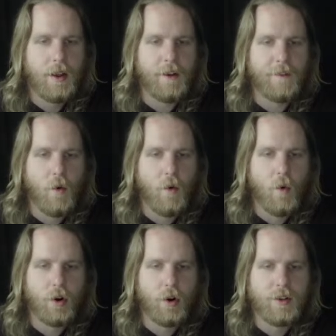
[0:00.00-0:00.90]
If
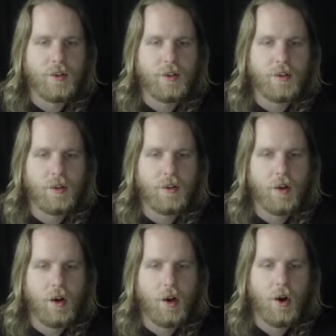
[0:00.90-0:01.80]
orcs
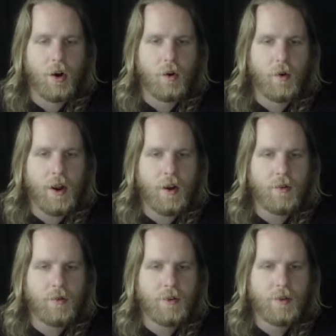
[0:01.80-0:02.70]
are
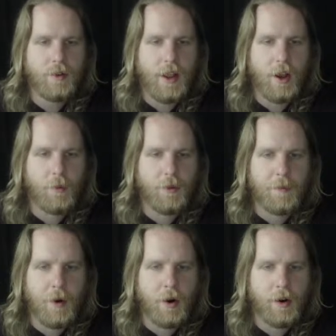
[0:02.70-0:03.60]
around, they help the
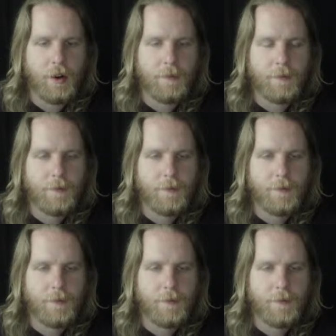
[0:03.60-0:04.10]
party.